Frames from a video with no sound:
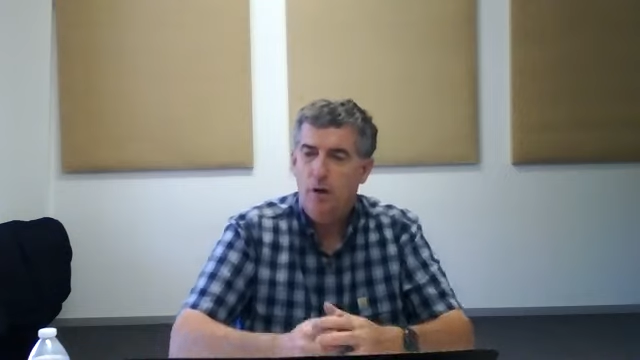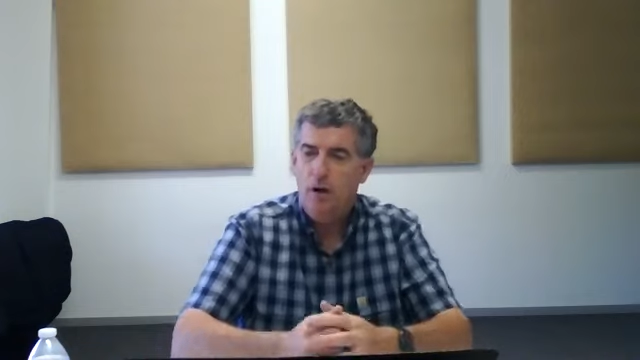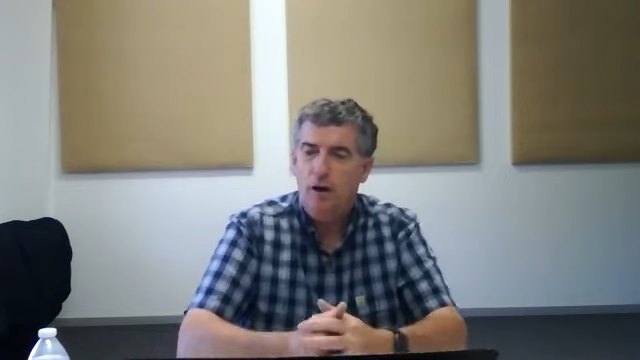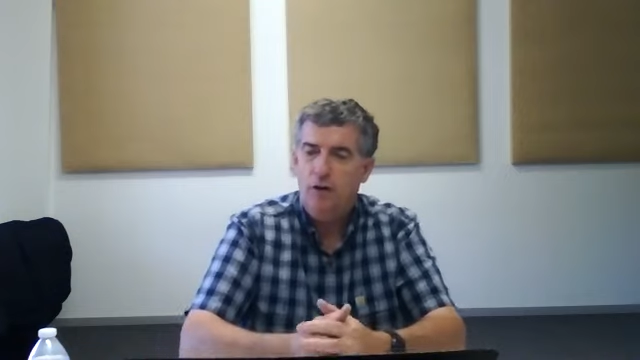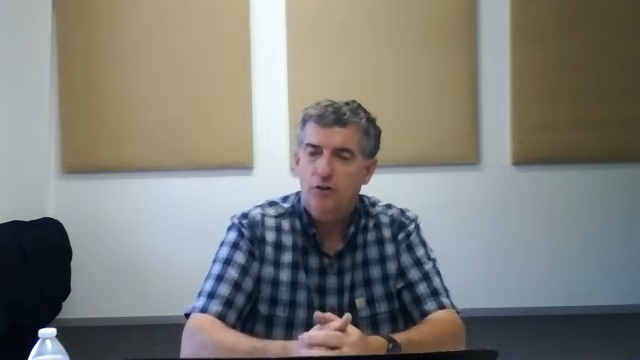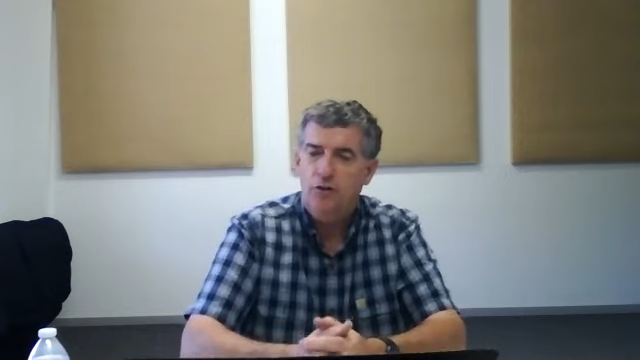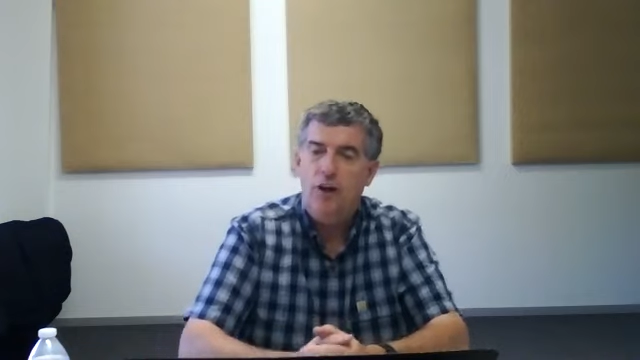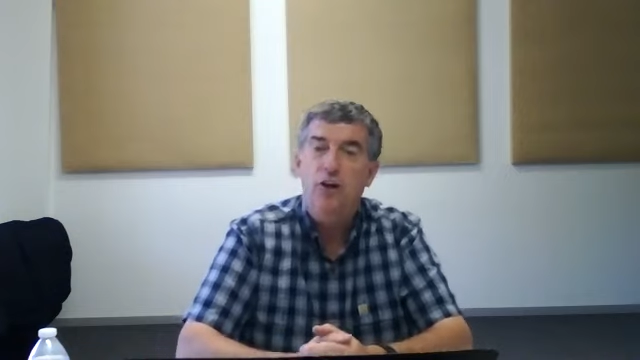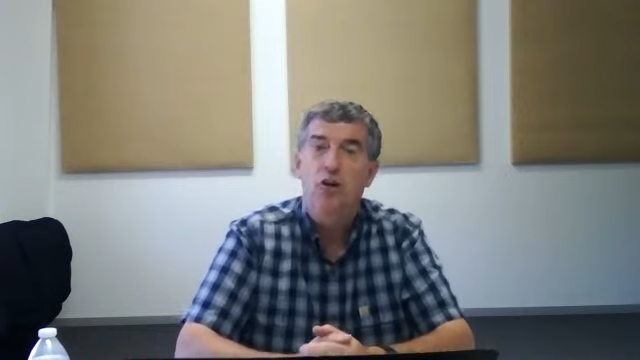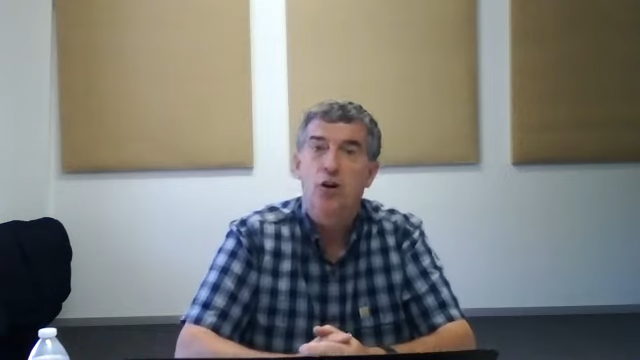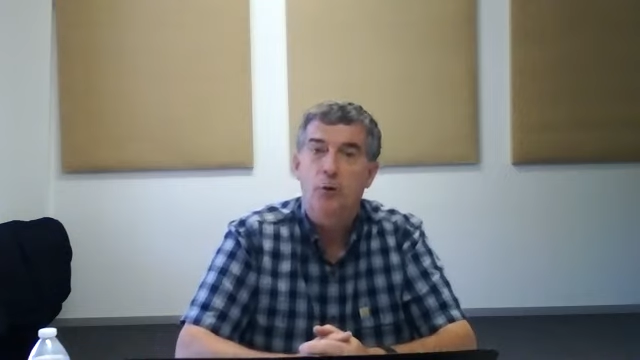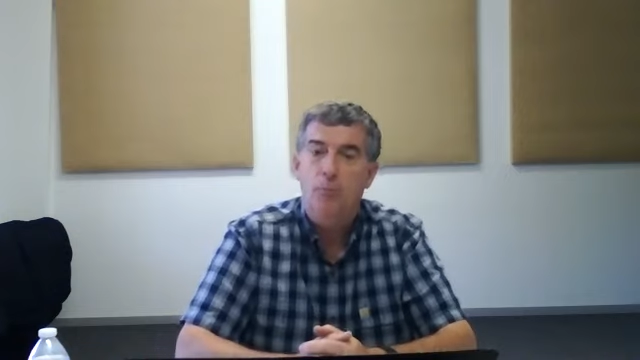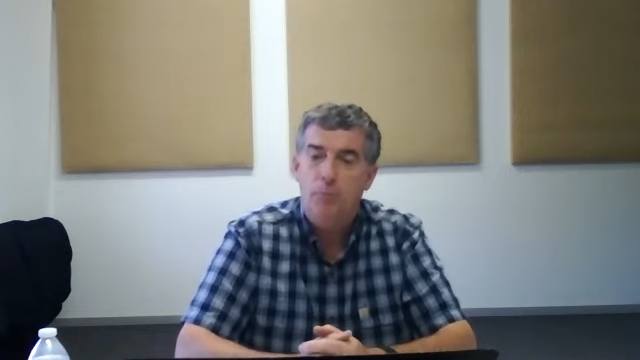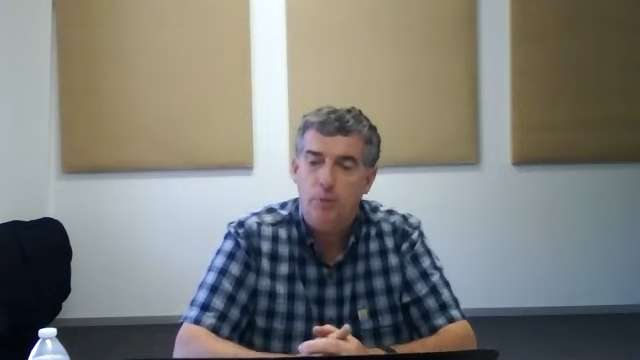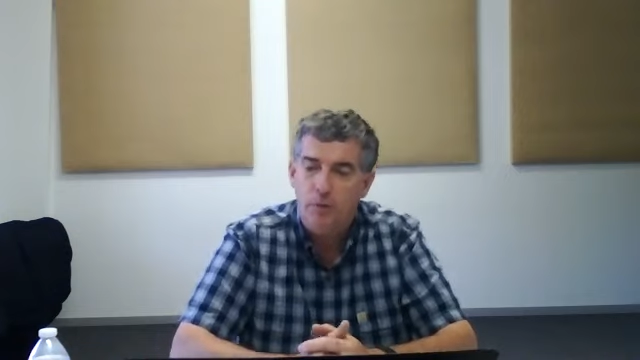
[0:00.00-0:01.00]
a
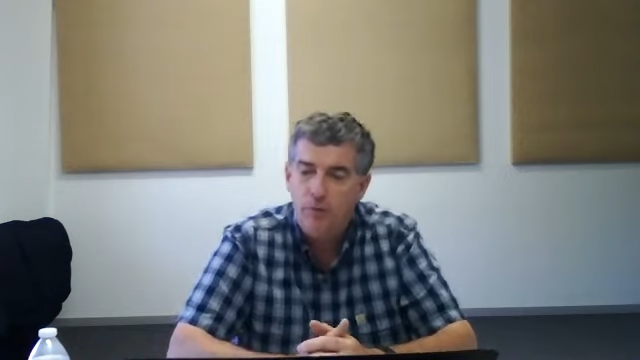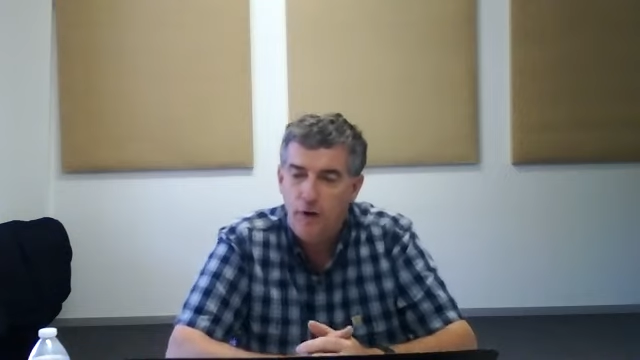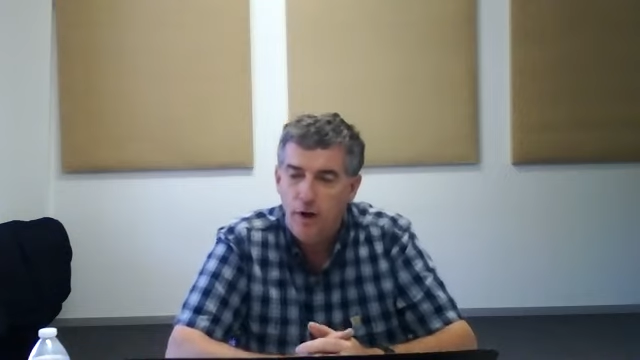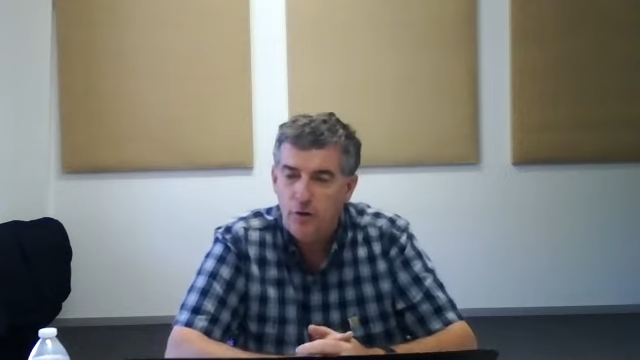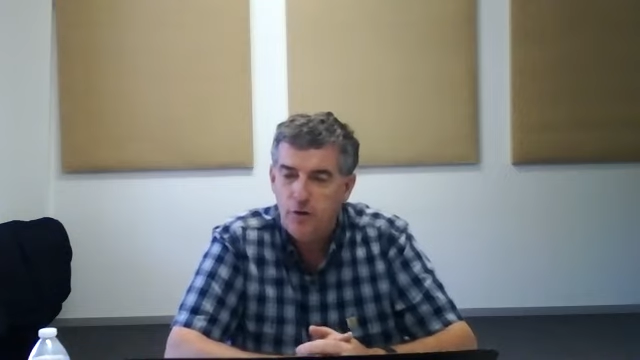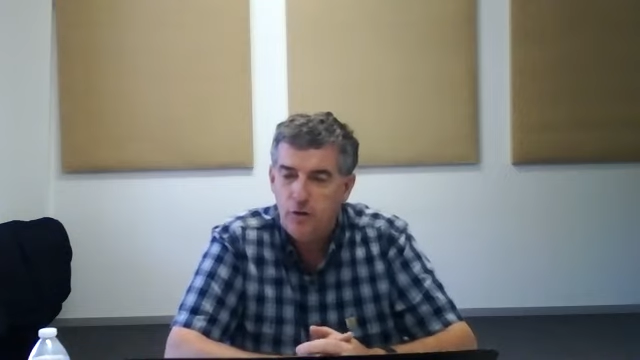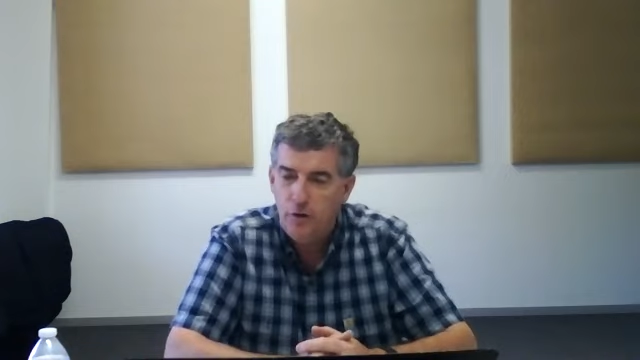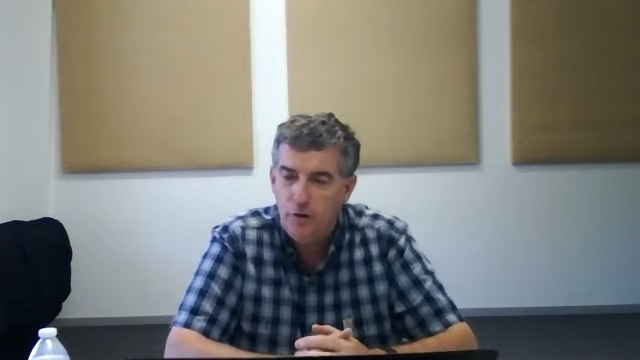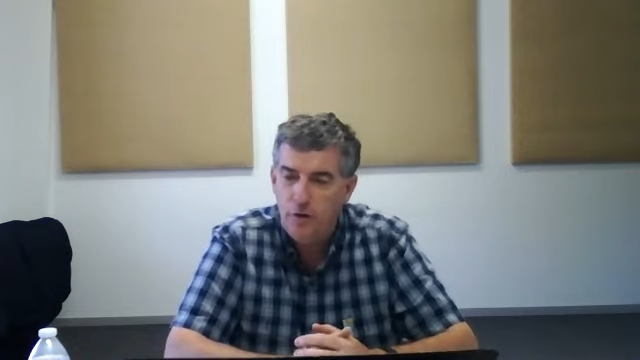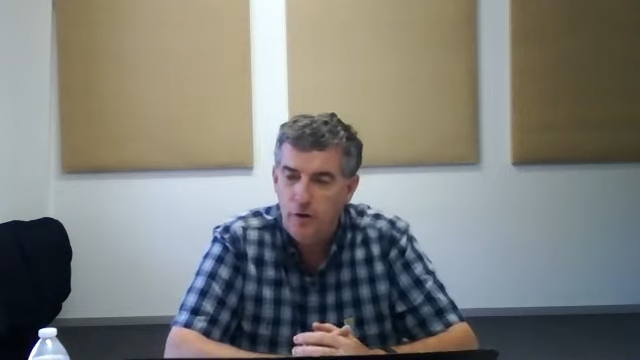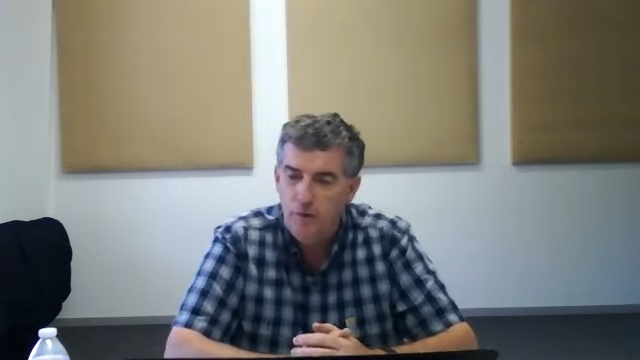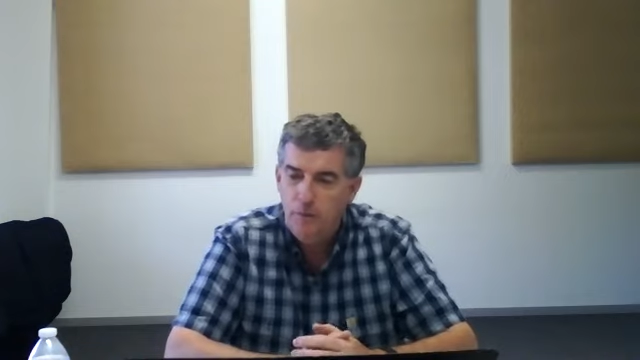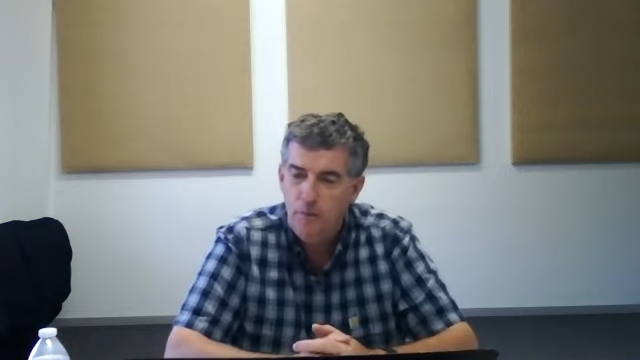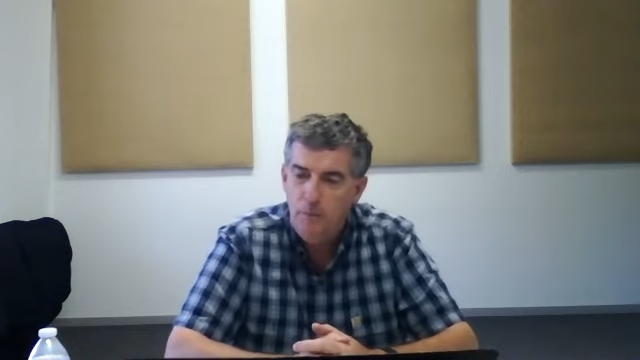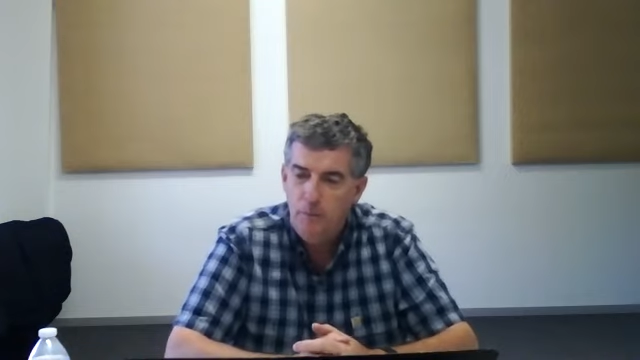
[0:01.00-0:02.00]
senior professor
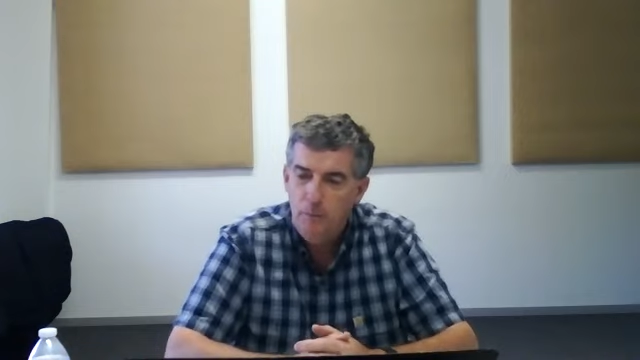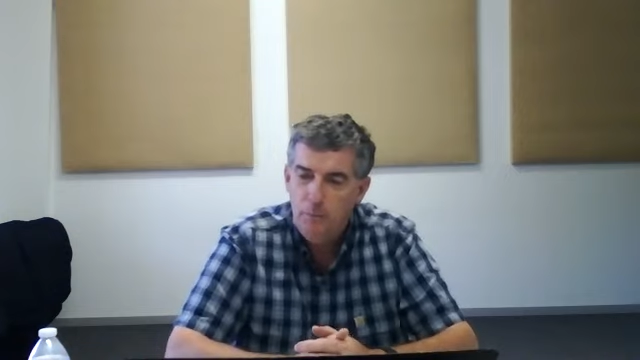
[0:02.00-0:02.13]
of